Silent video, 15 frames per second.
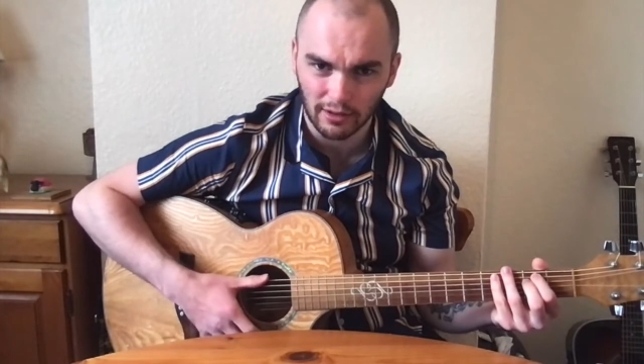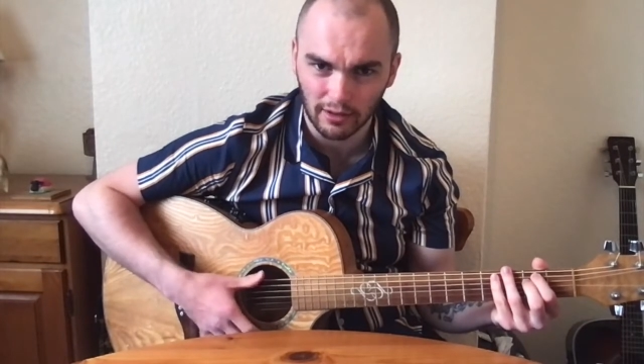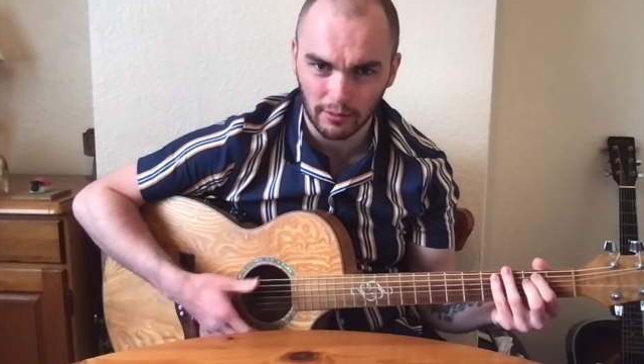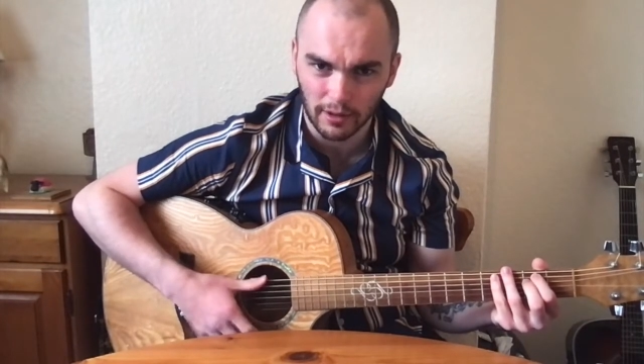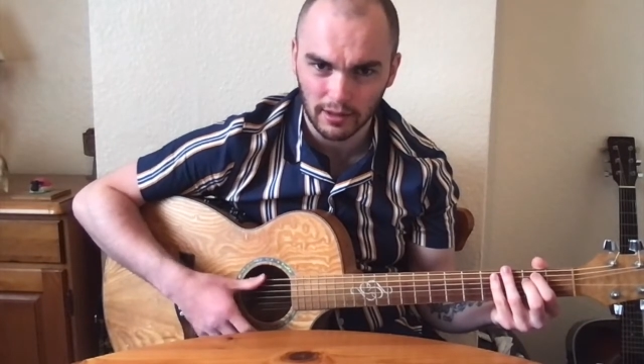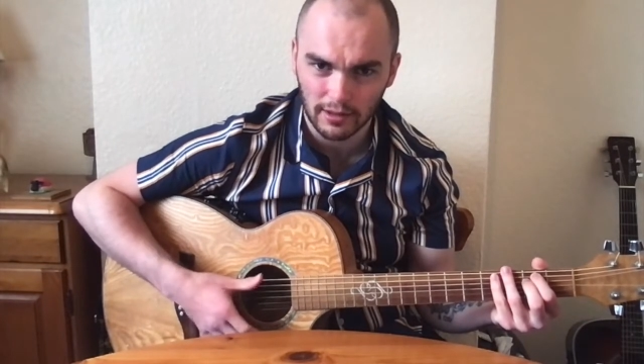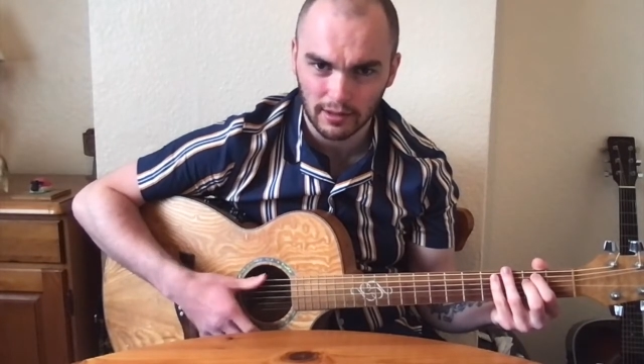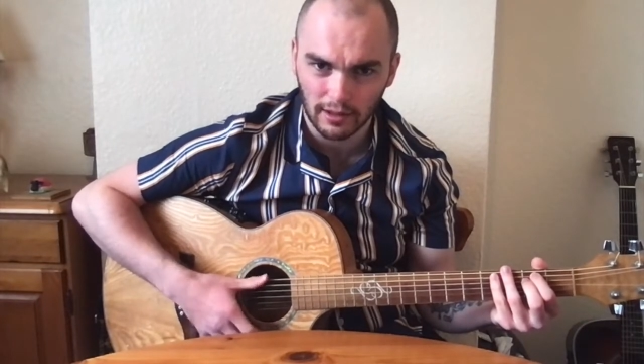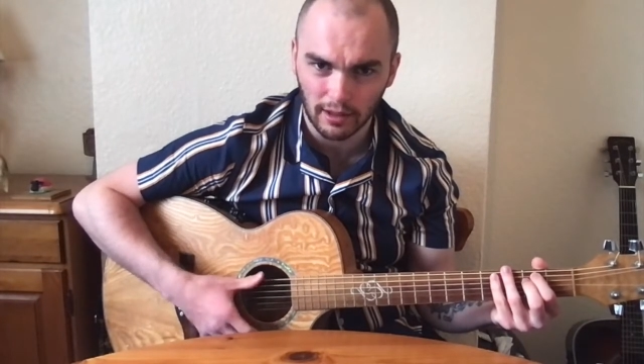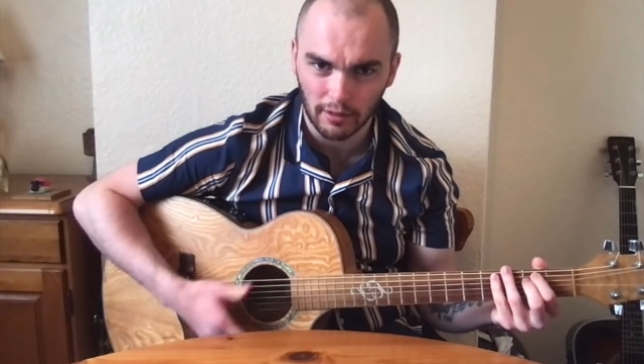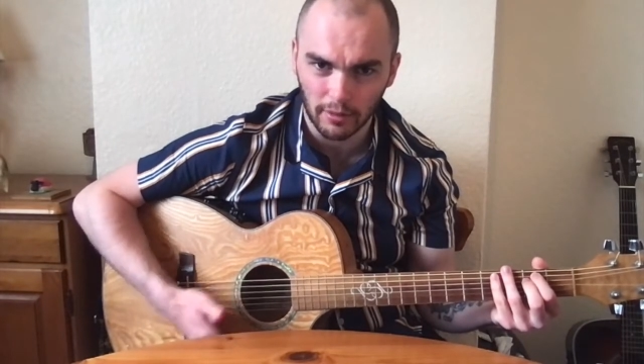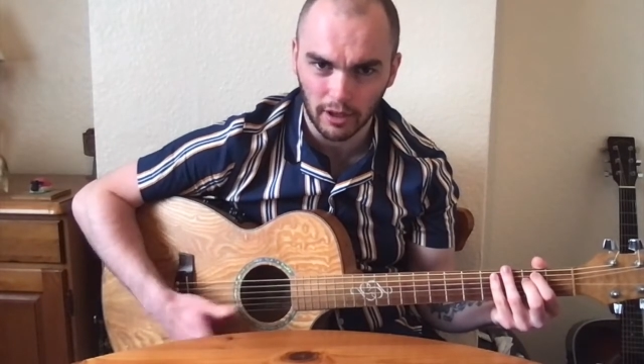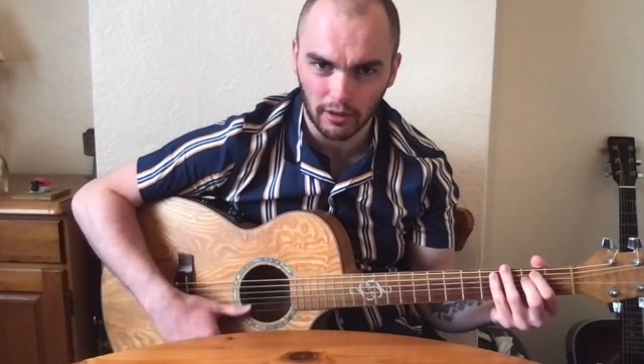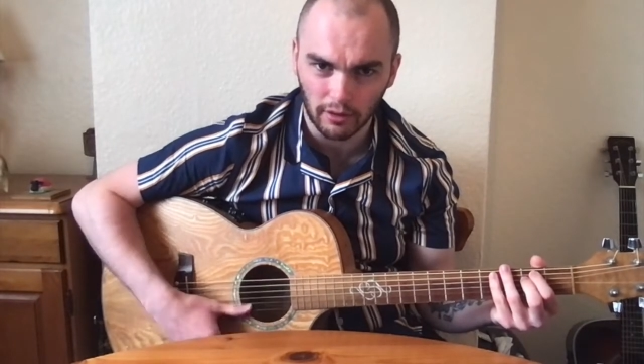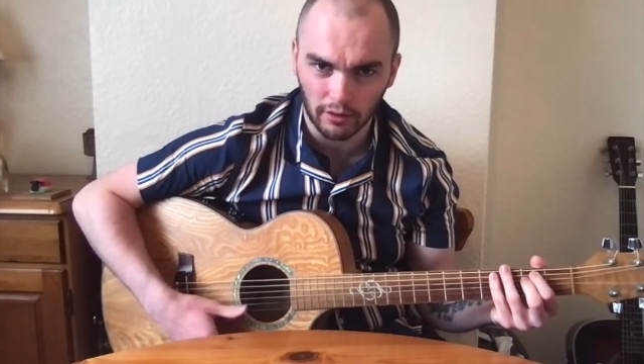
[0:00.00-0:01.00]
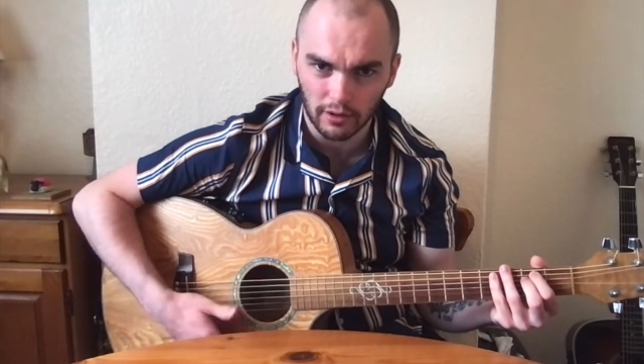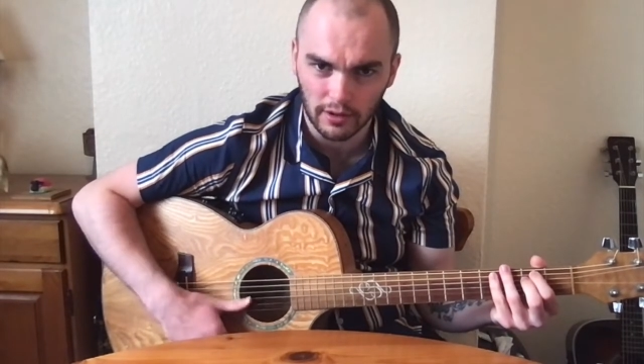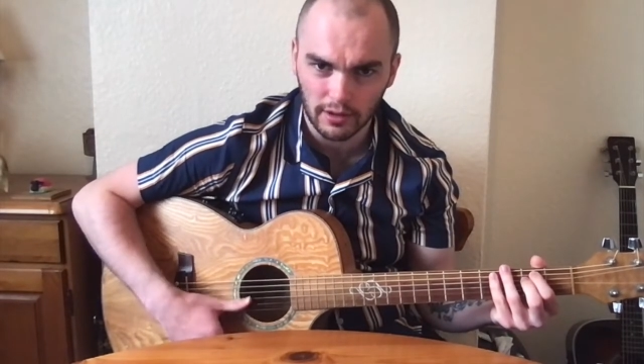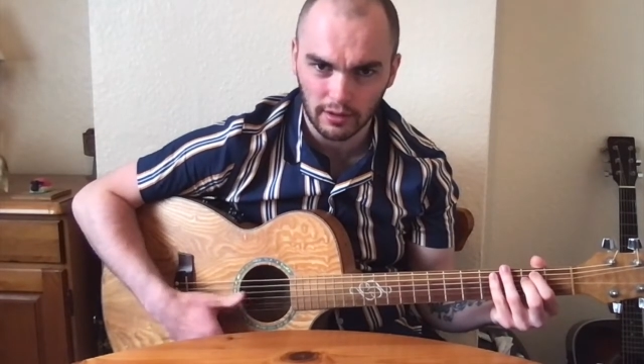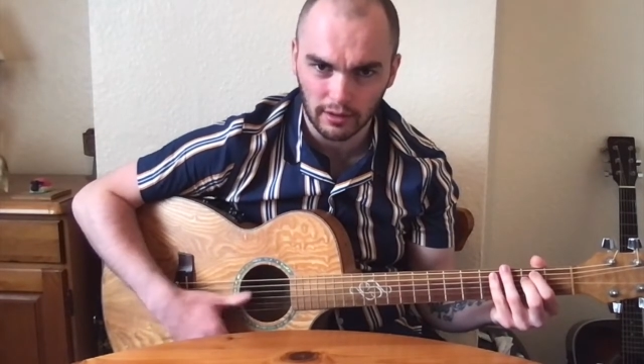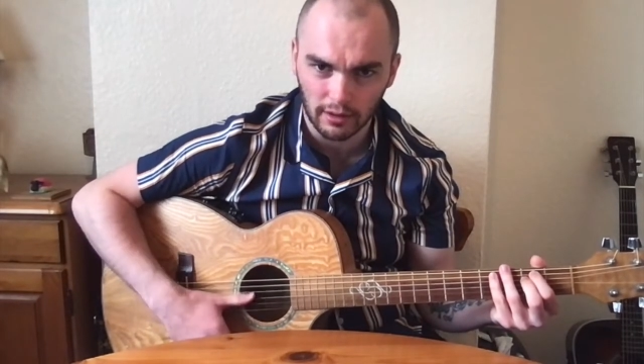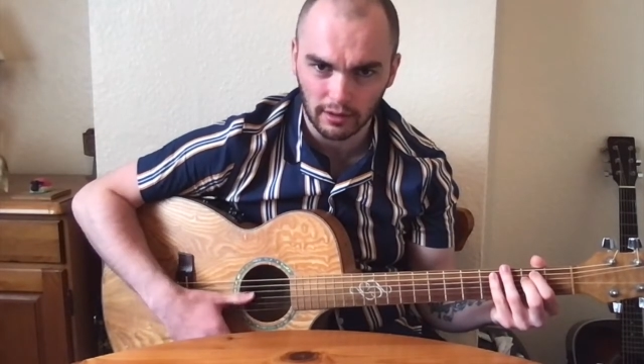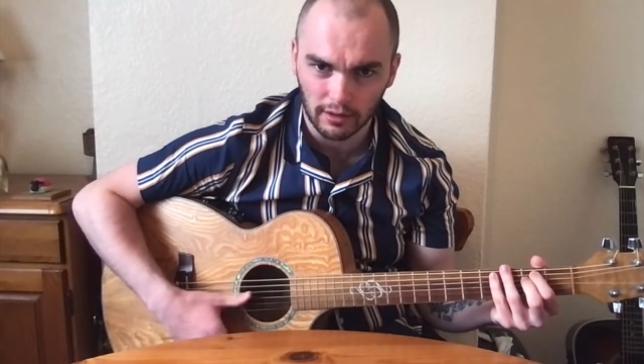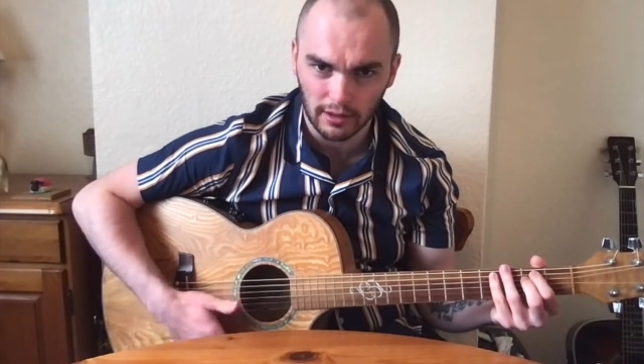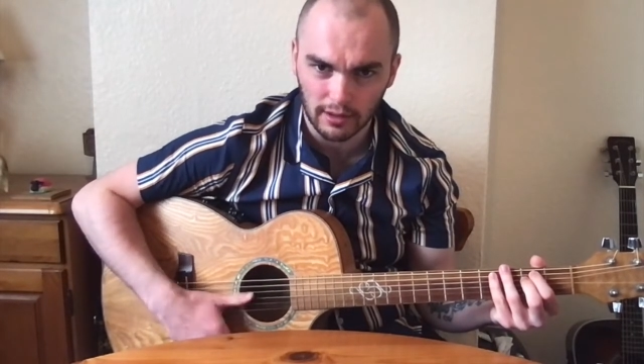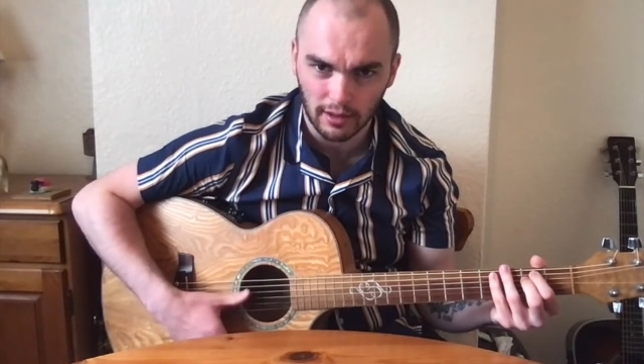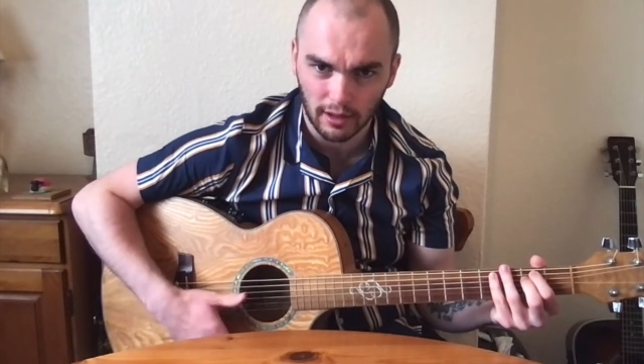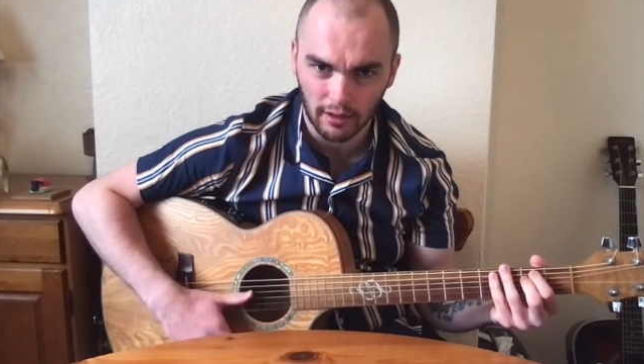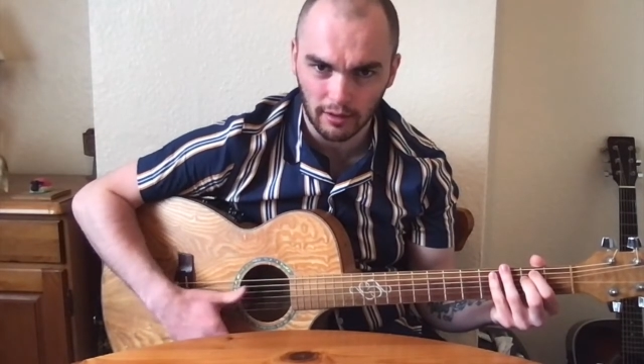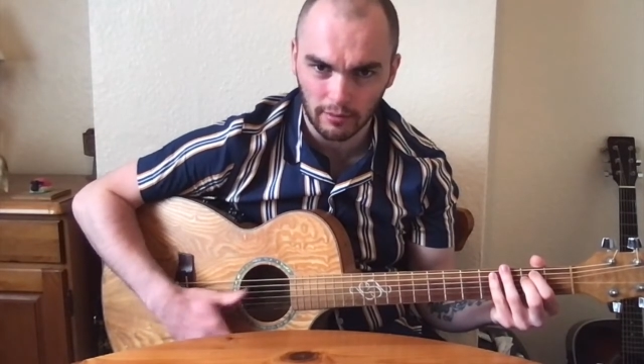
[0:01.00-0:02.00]
and it makes it kind of better noise than these
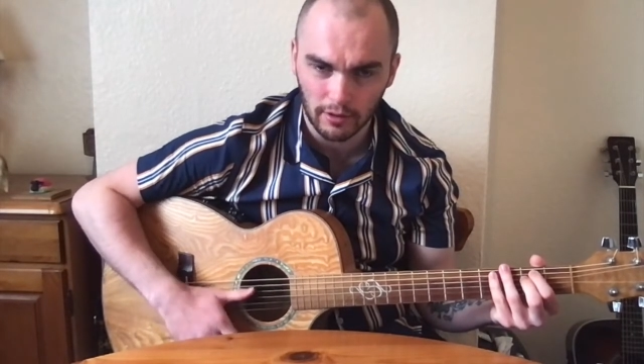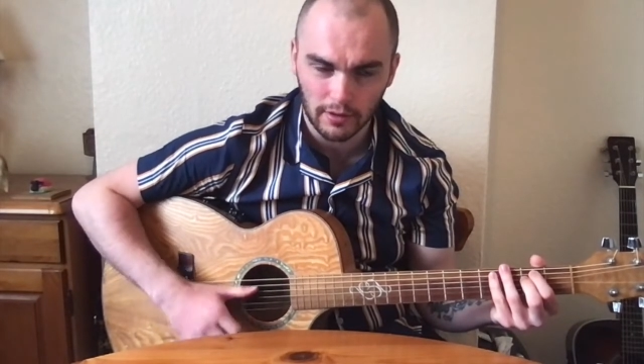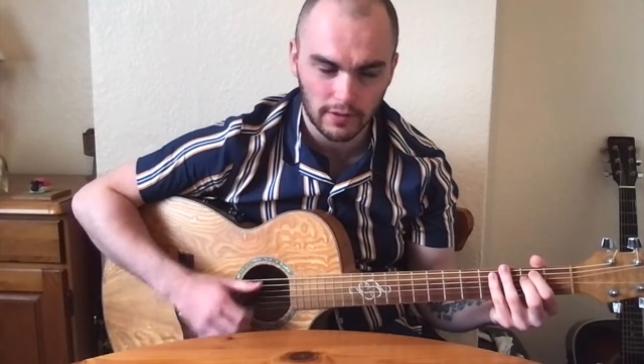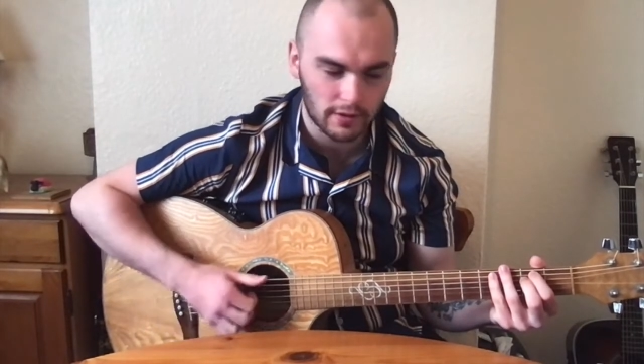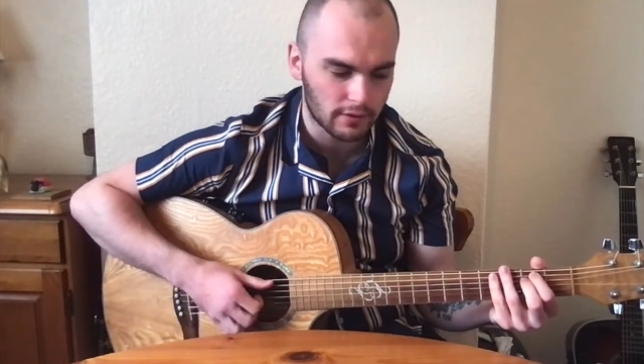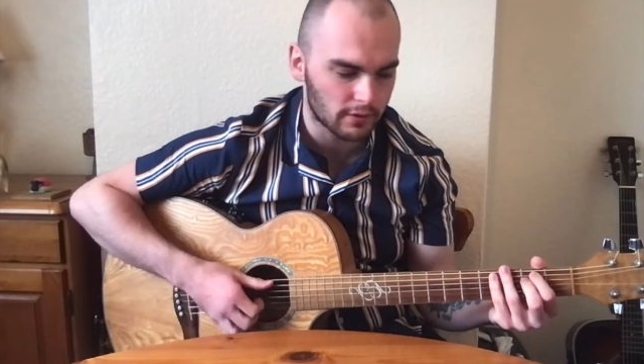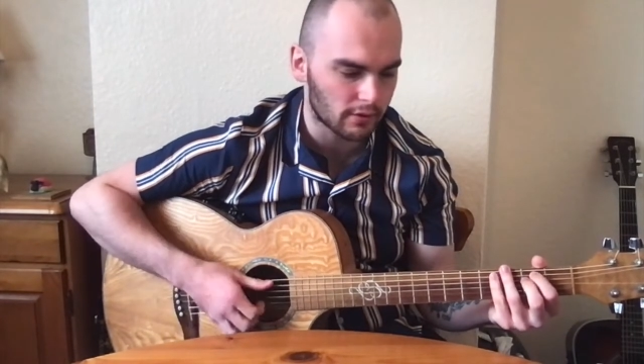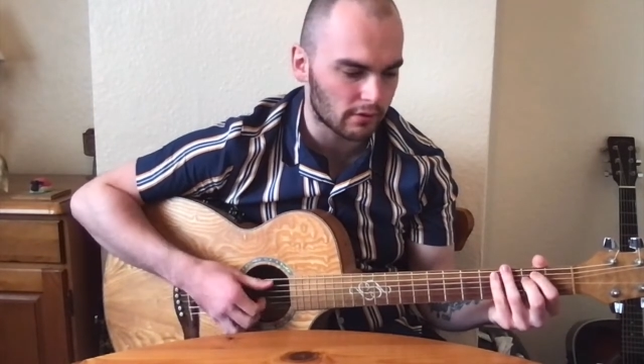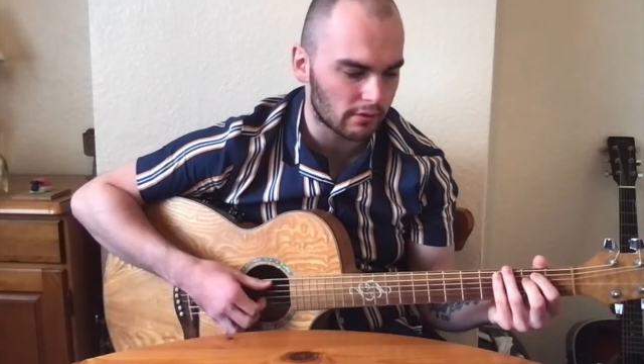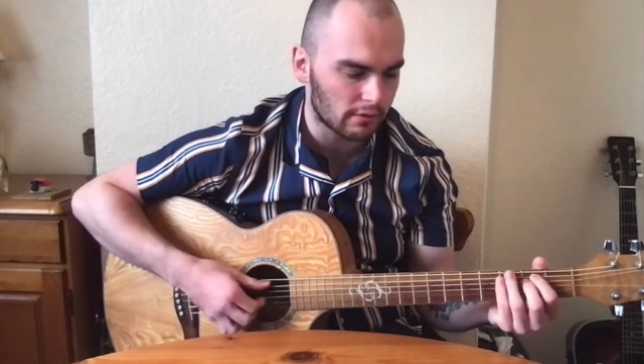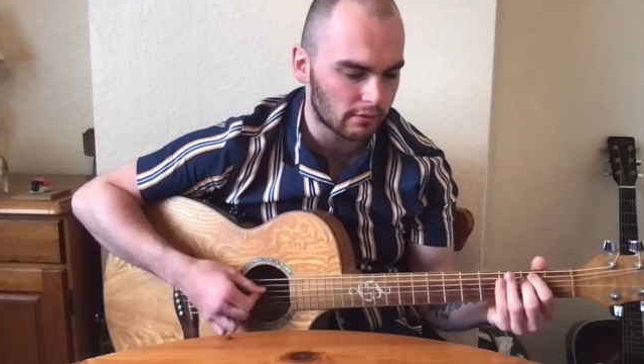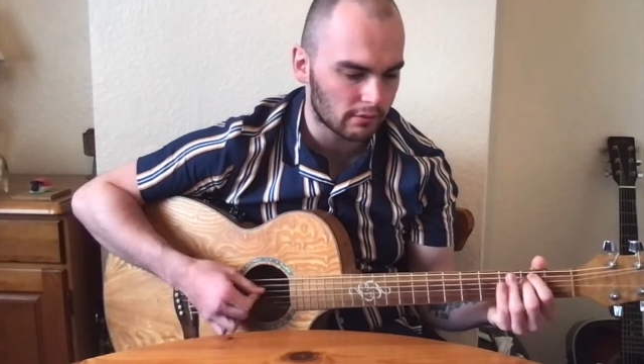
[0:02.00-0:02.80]
higher up ones. So